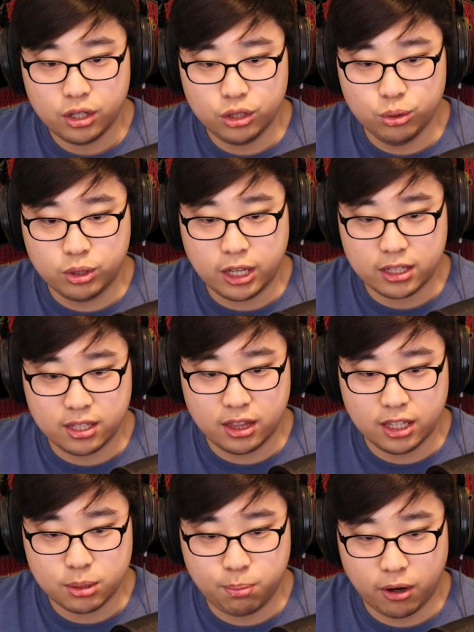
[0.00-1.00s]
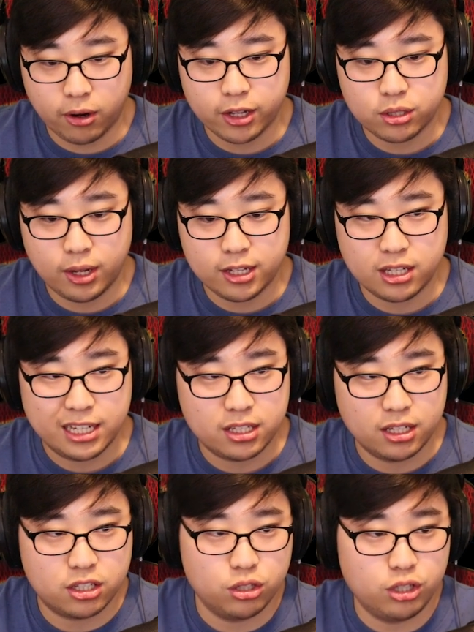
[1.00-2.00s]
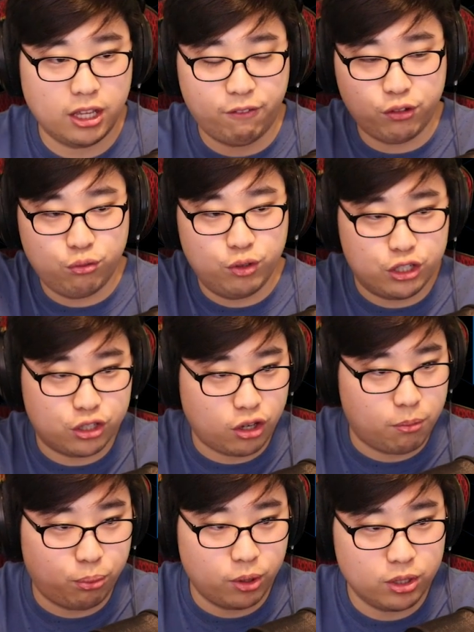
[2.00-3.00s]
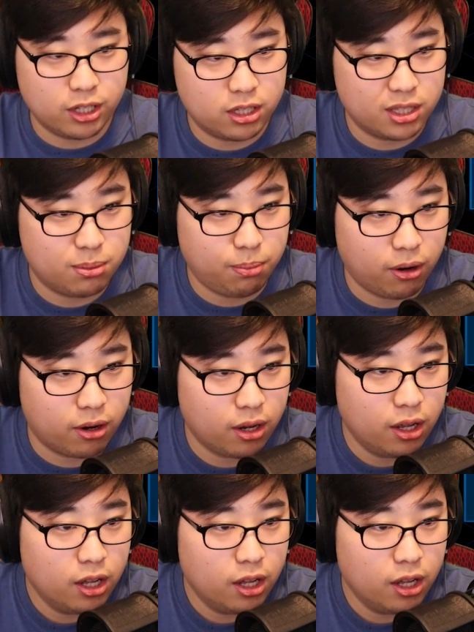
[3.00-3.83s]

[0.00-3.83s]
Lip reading: you get to this part. Okay, so after you reach a certain point, you get to this part.